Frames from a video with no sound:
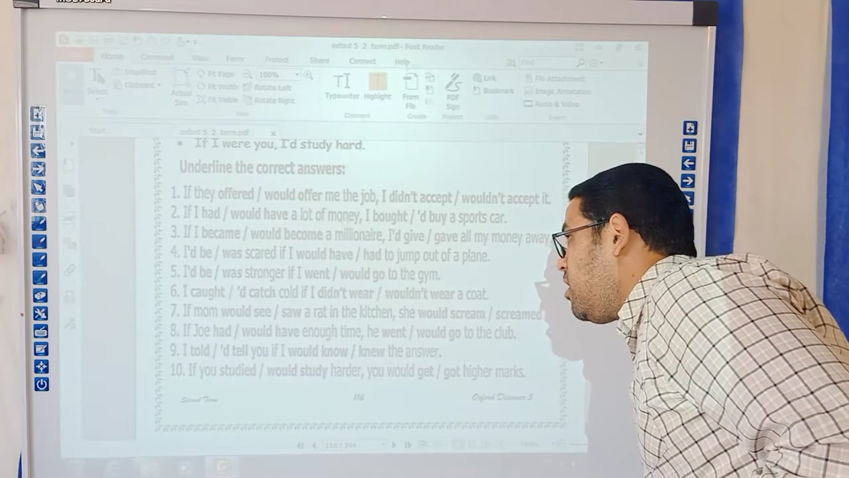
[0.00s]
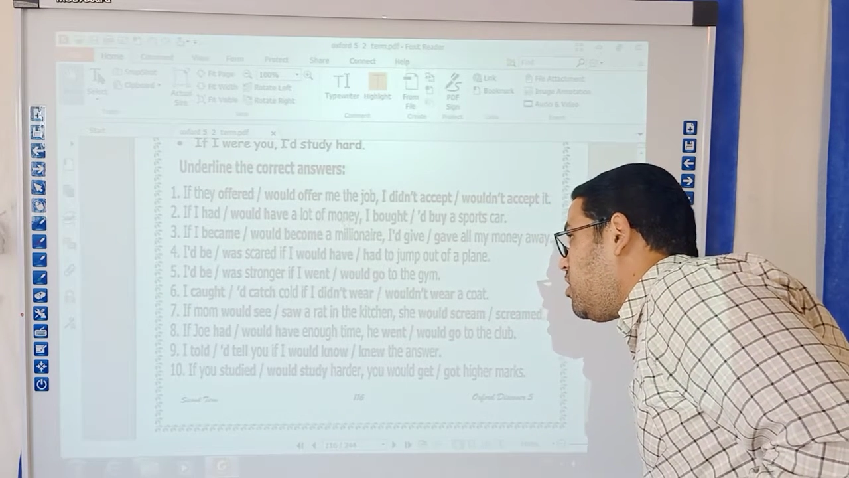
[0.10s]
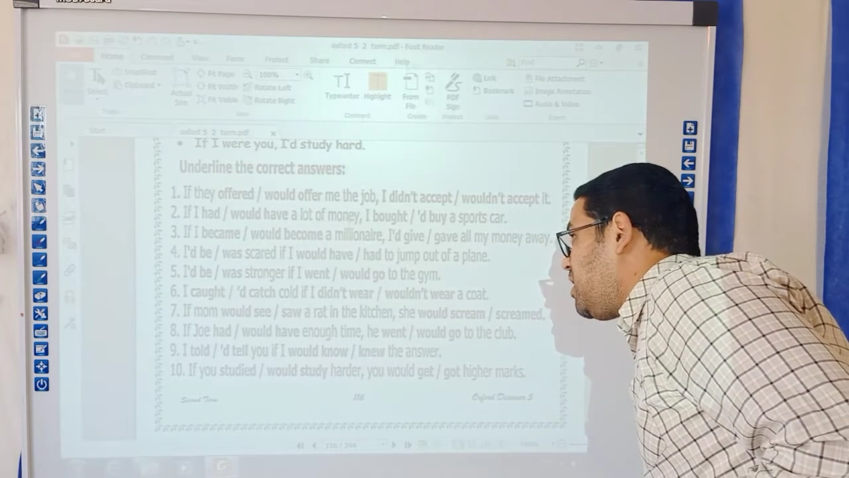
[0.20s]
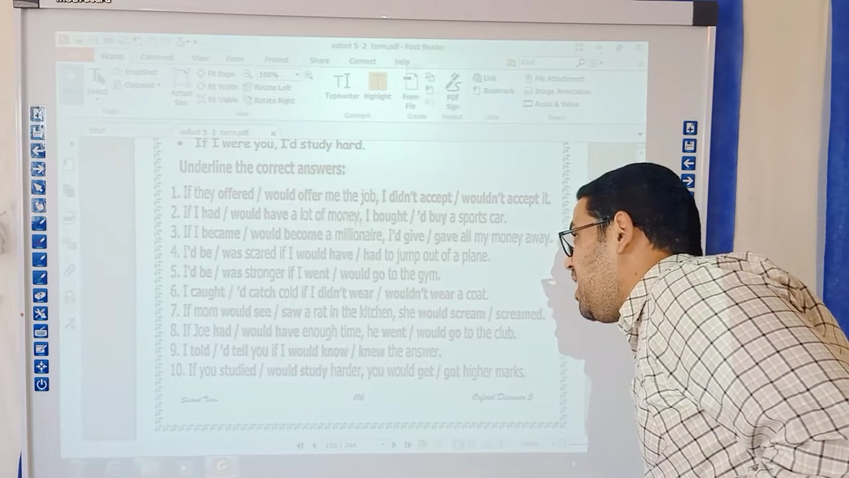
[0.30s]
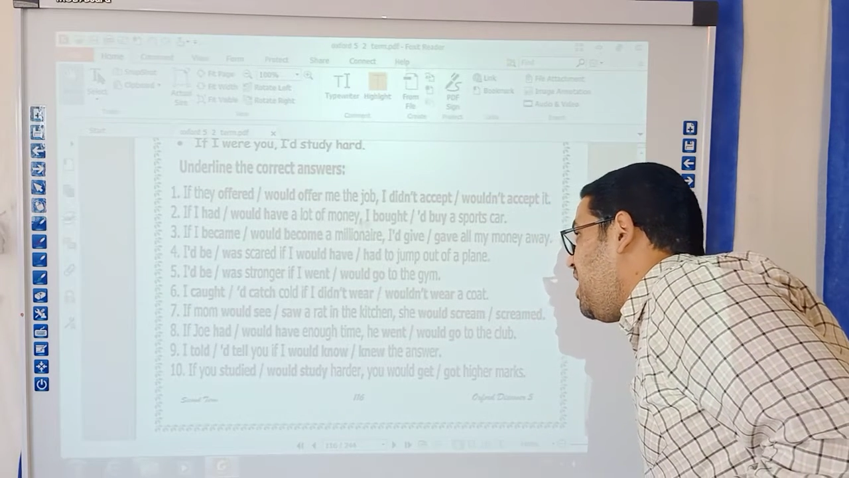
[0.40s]

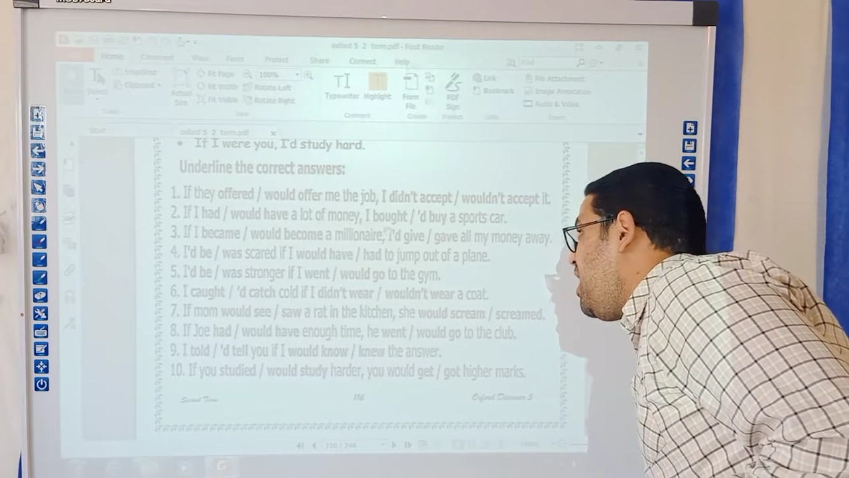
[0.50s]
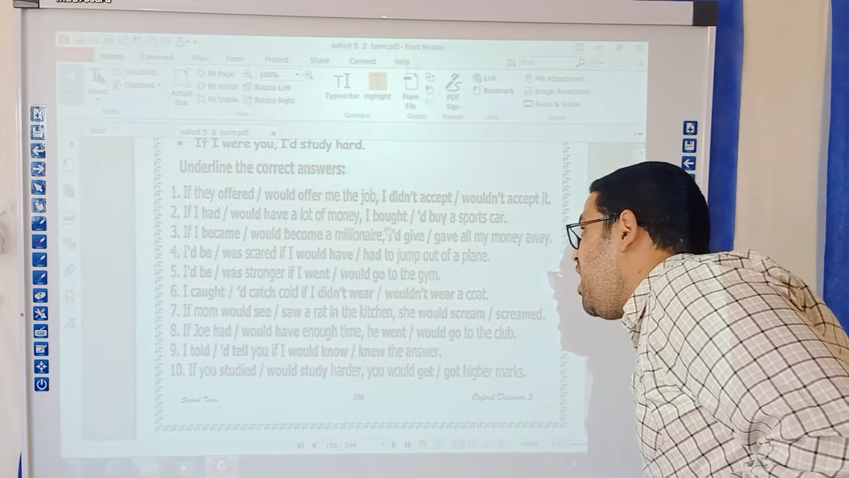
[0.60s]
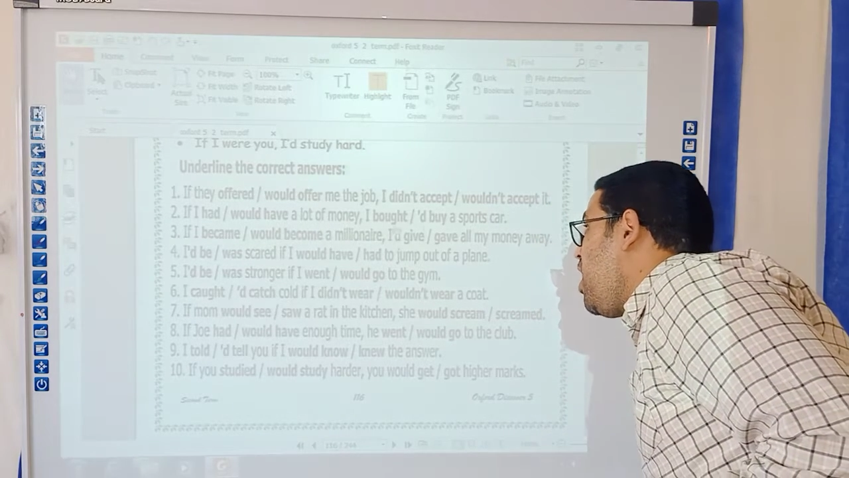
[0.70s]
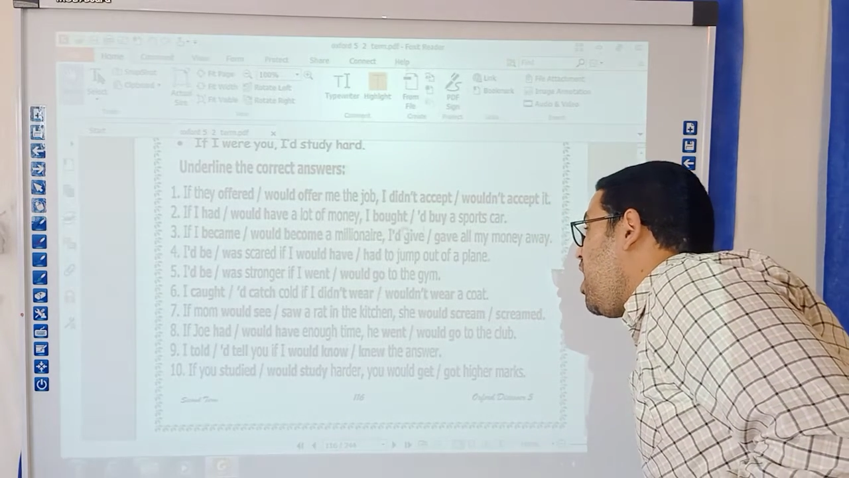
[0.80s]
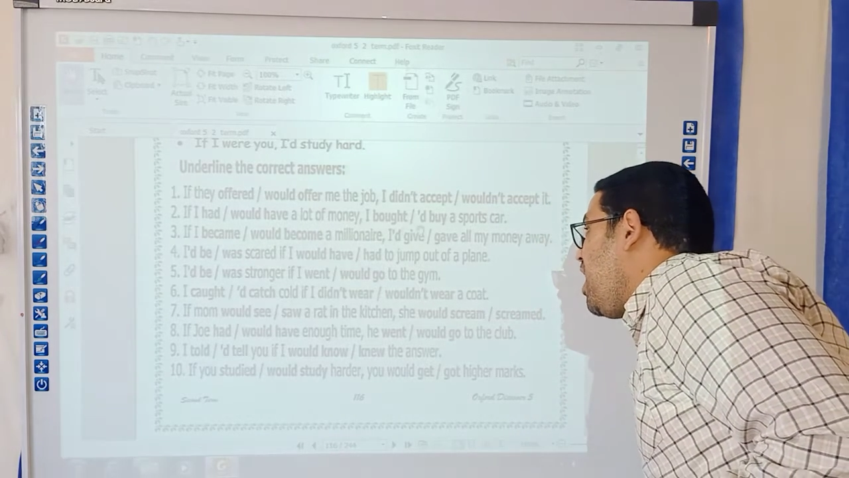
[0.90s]

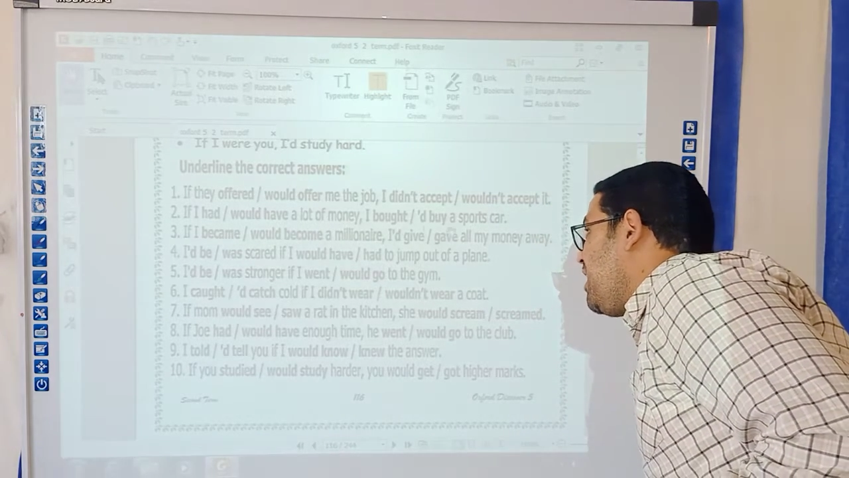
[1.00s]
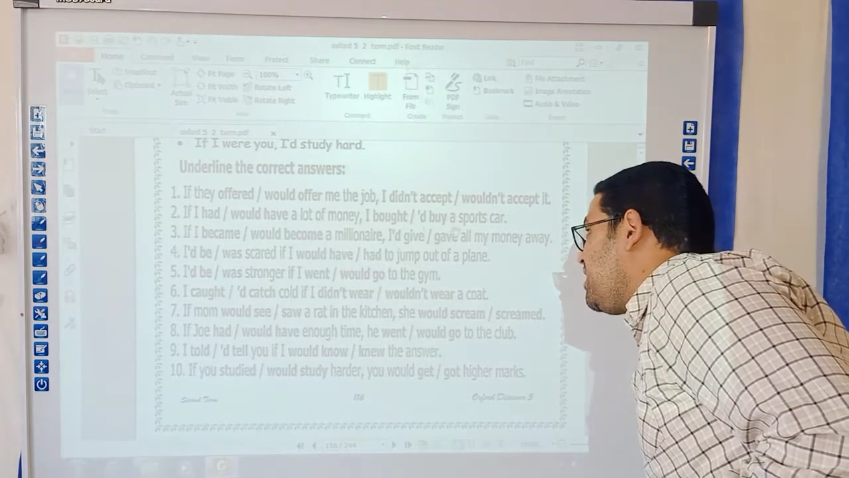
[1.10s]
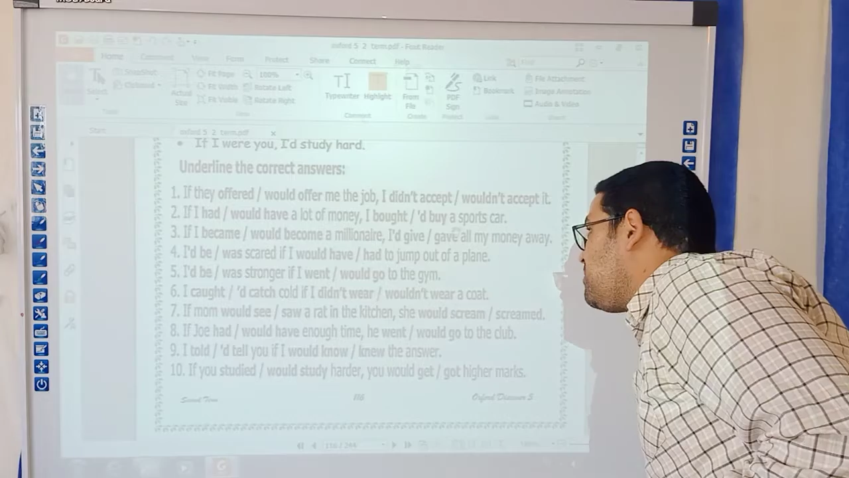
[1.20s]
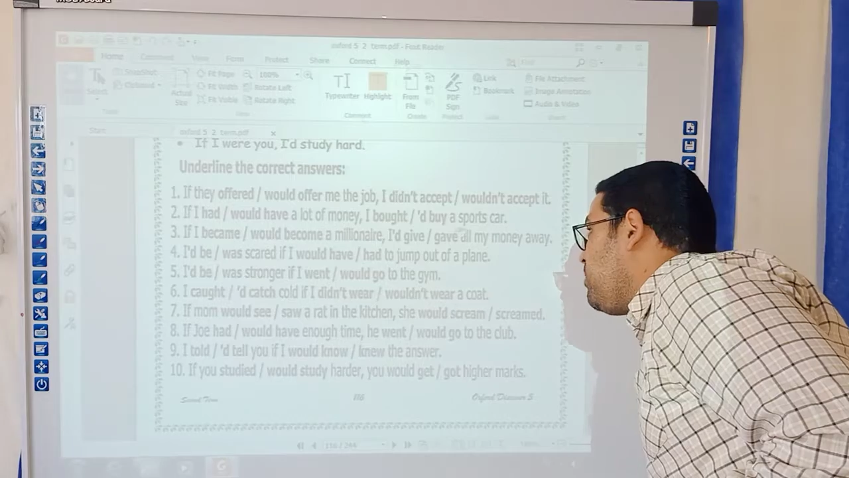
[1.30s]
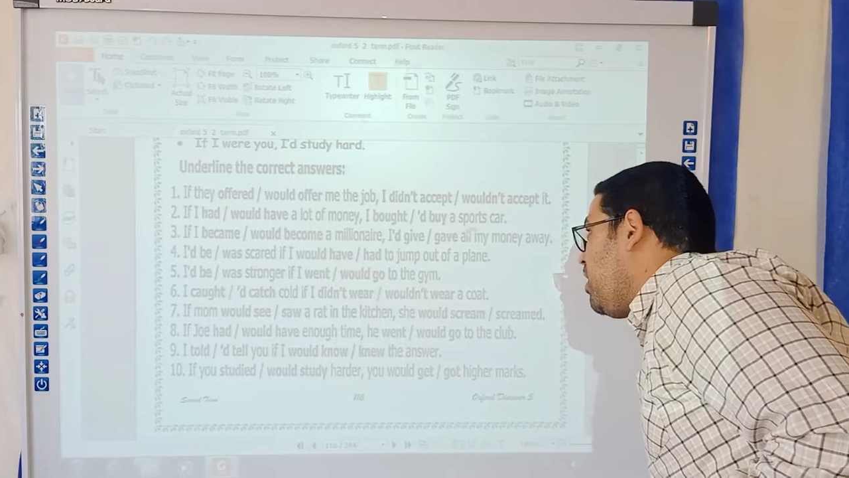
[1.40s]
okay,
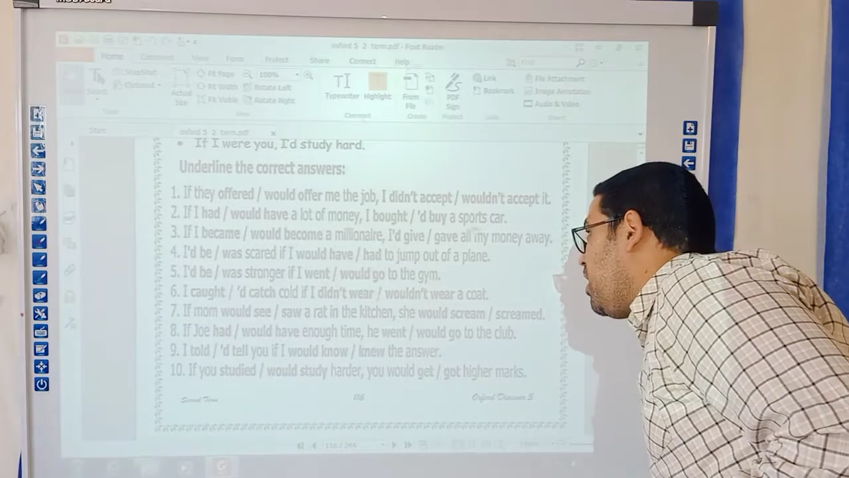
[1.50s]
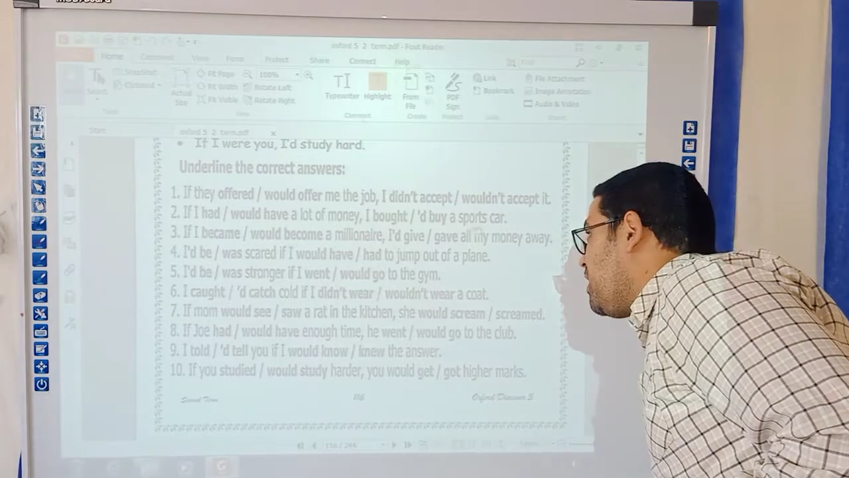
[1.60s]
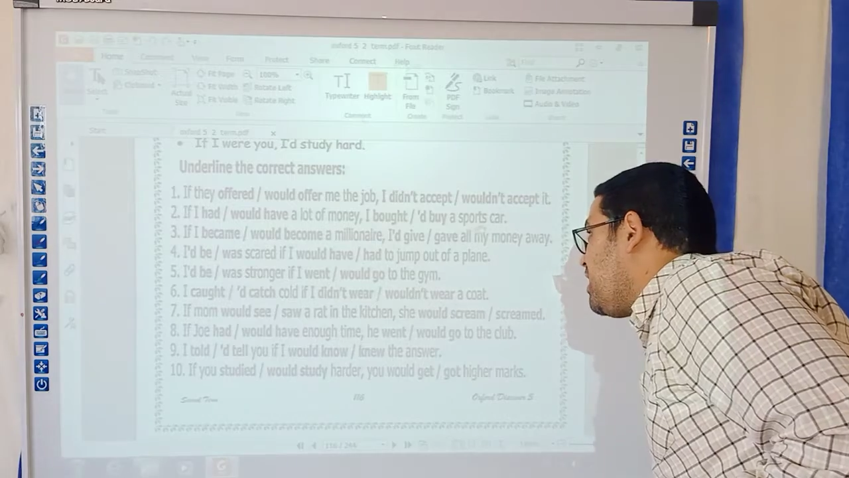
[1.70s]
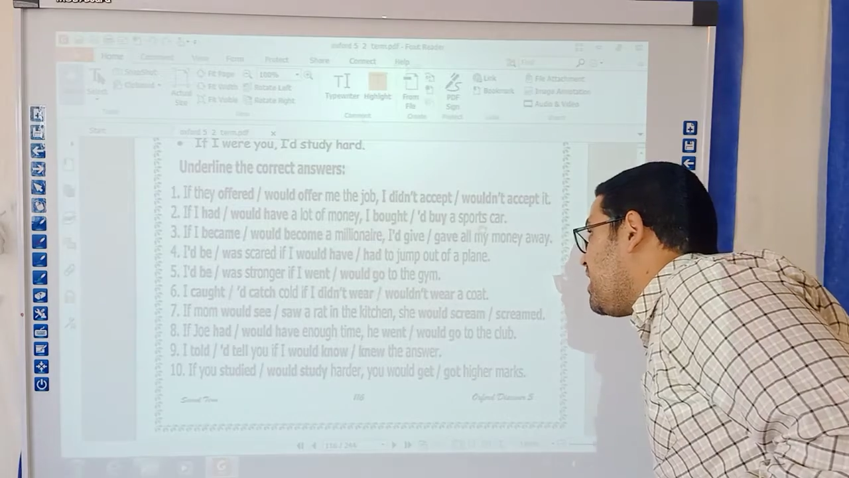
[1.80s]
I buy